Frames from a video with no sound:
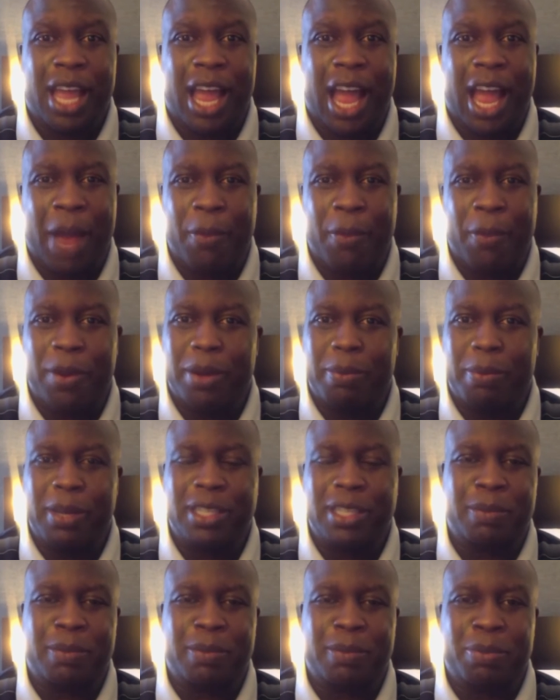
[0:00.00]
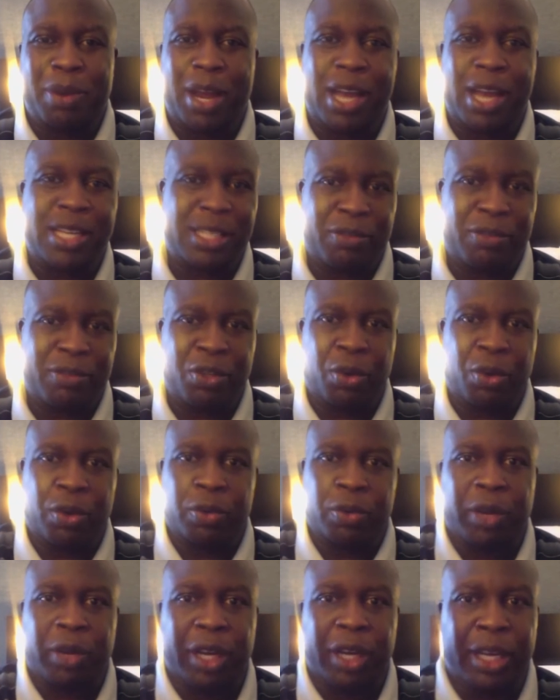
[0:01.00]
I wouldn't be surprised if
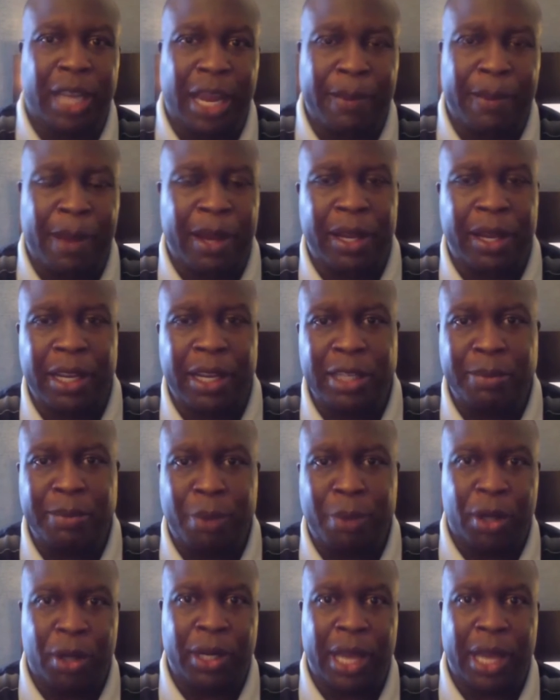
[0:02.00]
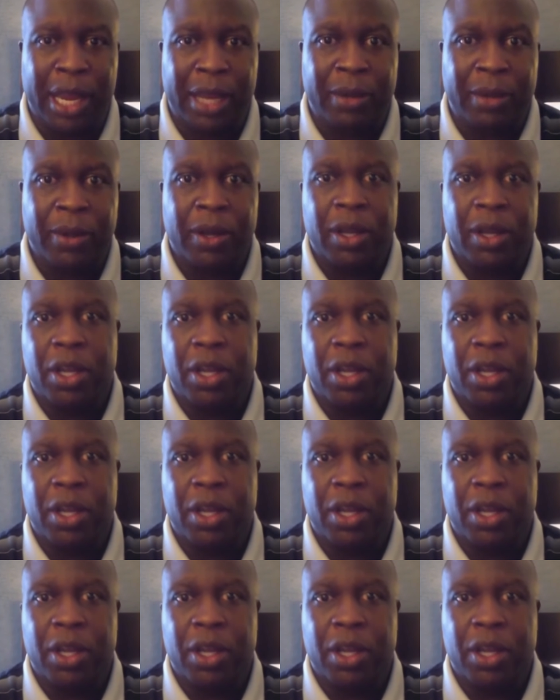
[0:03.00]
Jordan Reed came out of this ball game